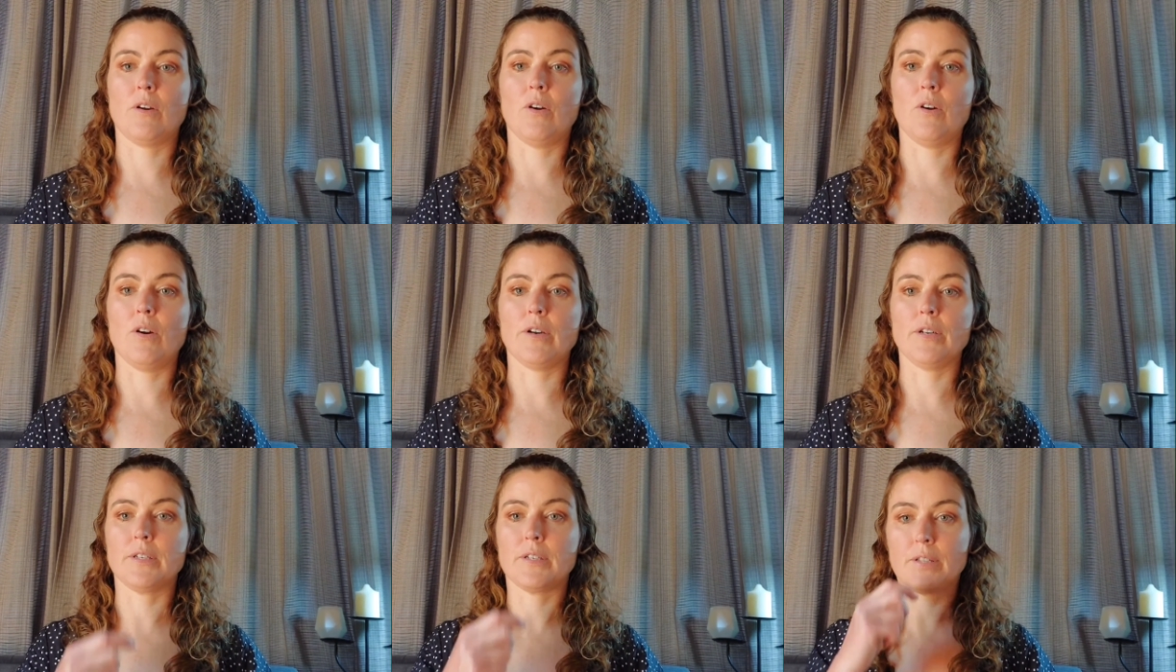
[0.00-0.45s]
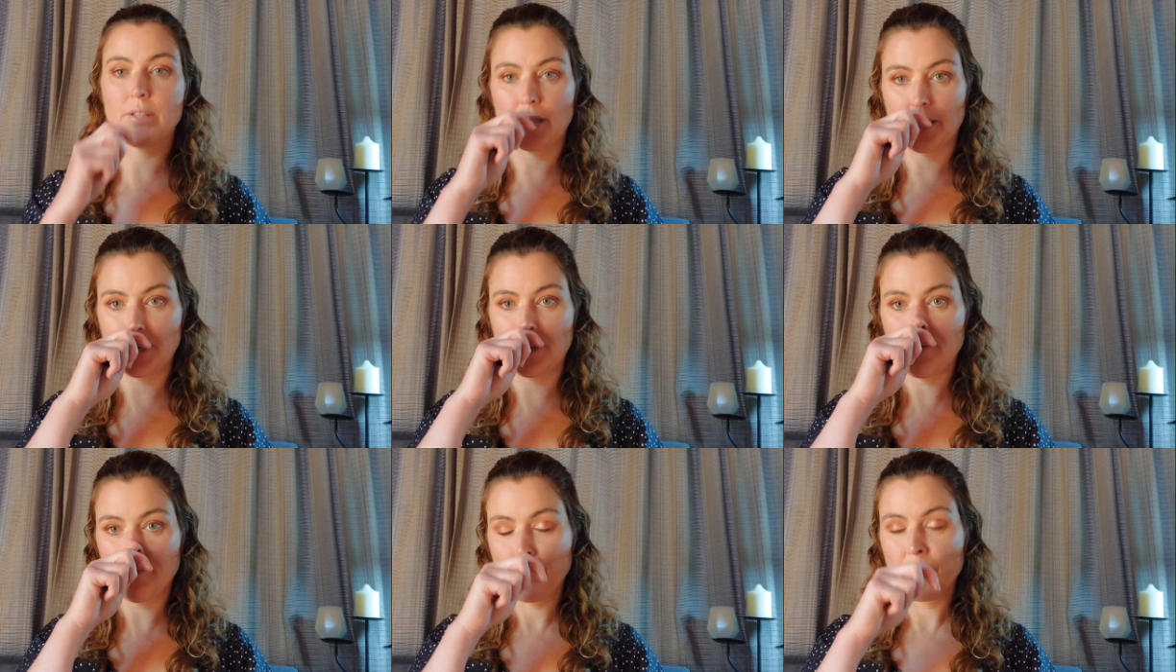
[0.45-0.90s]
on
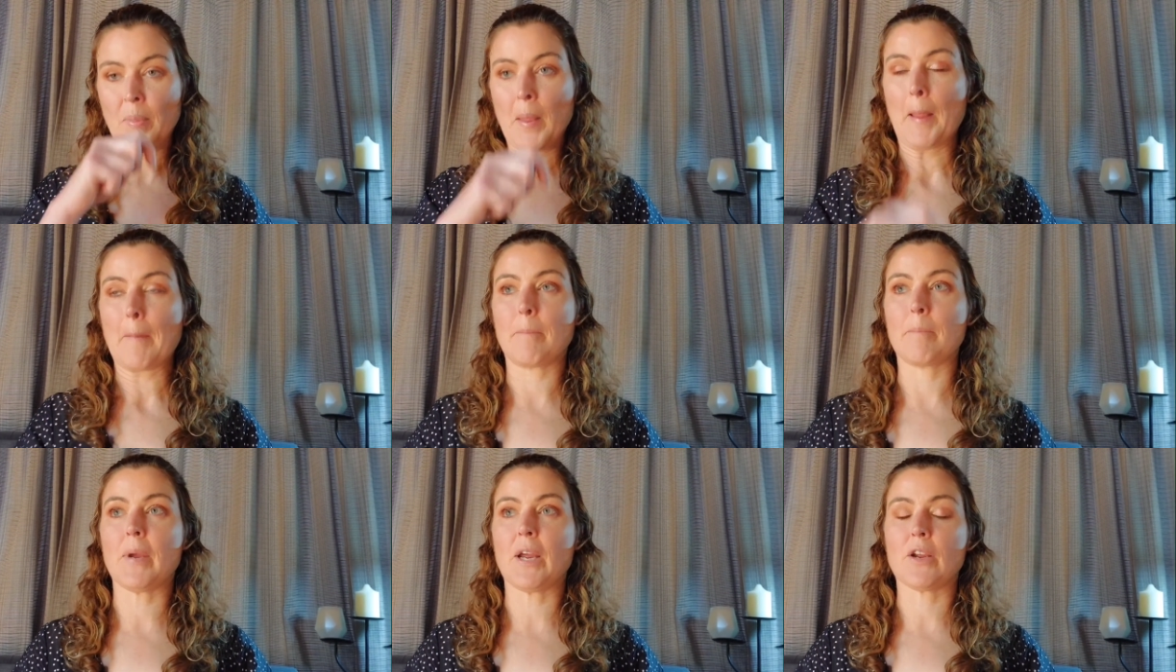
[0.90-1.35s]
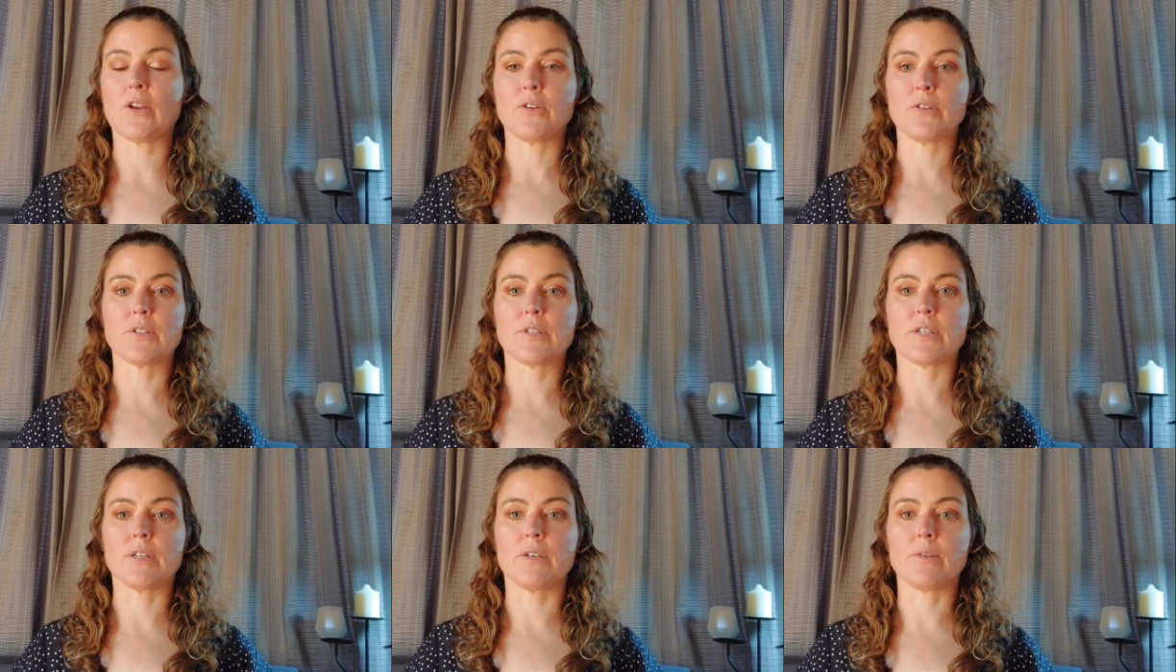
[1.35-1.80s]
the MAC
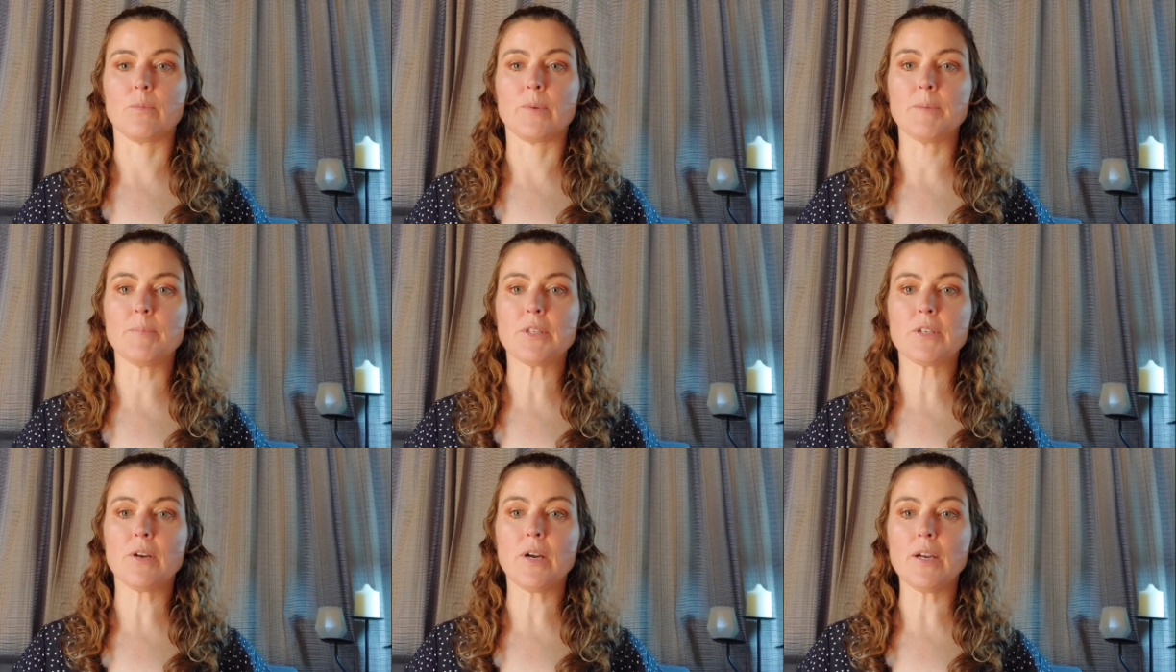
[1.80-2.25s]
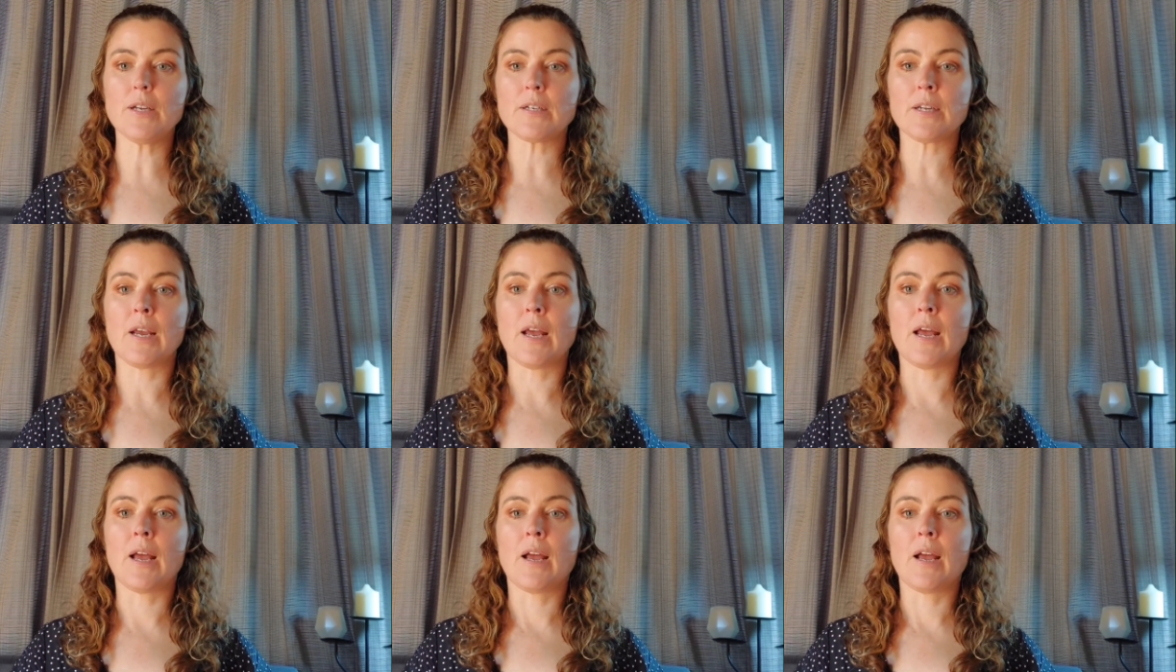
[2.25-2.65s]
New Zealand website.